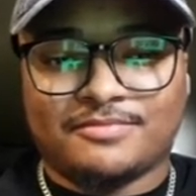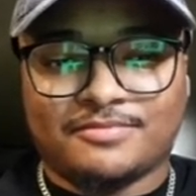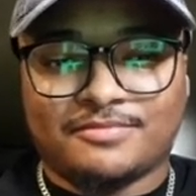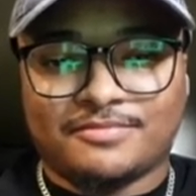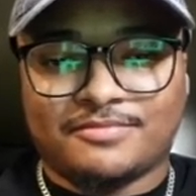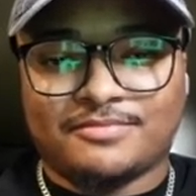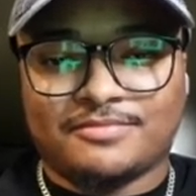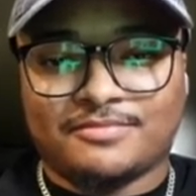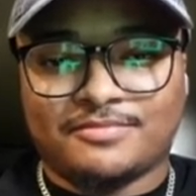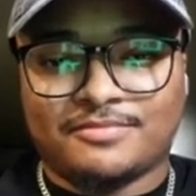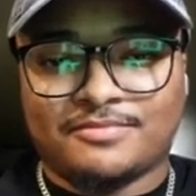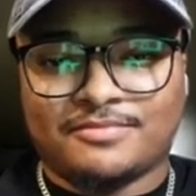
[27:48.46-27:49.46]

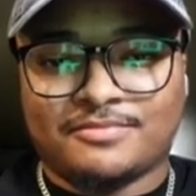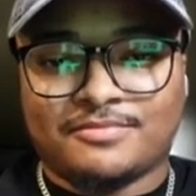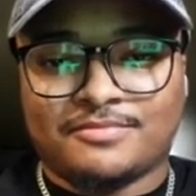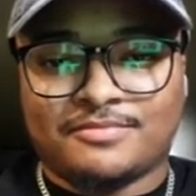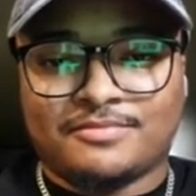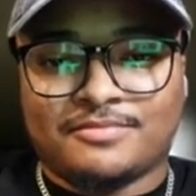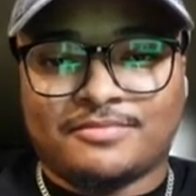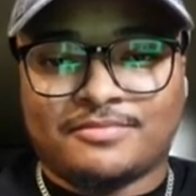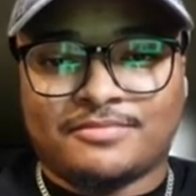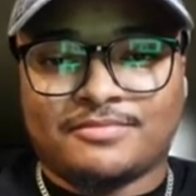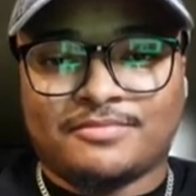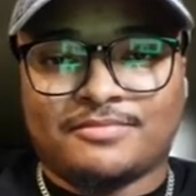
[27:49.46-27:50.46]

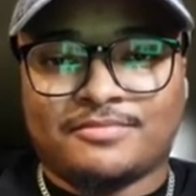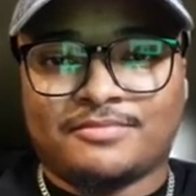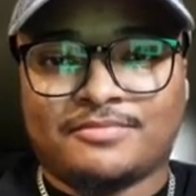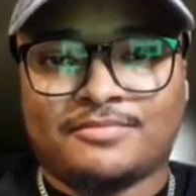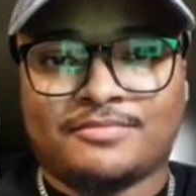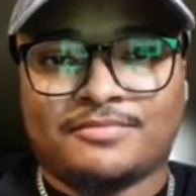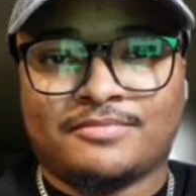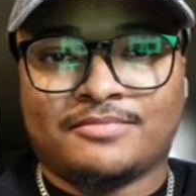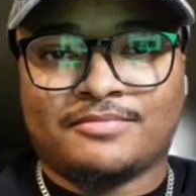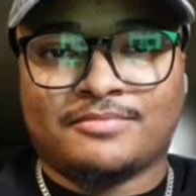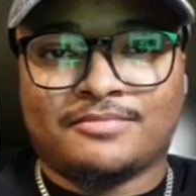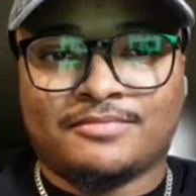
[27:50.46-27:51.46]

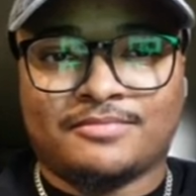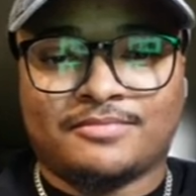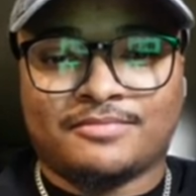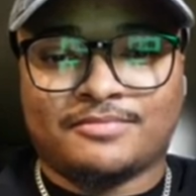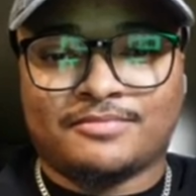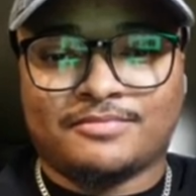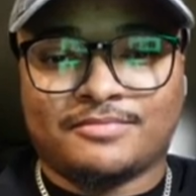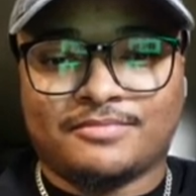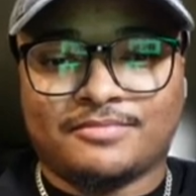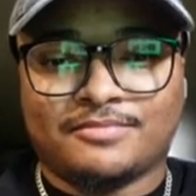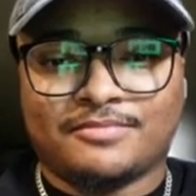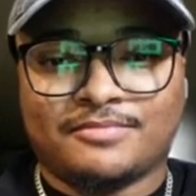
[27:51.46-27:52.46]

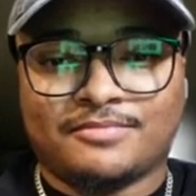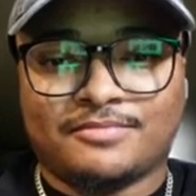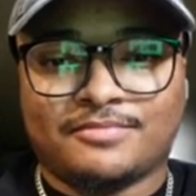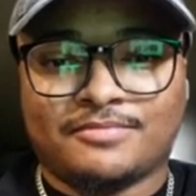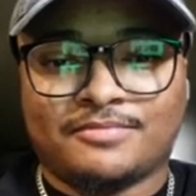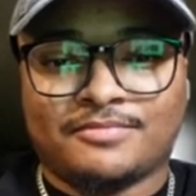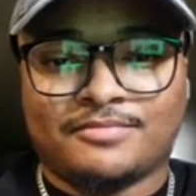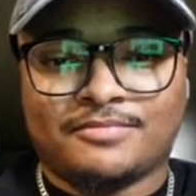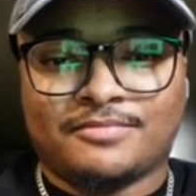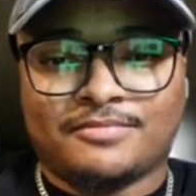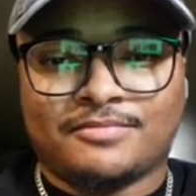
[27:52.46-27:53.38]
(silent)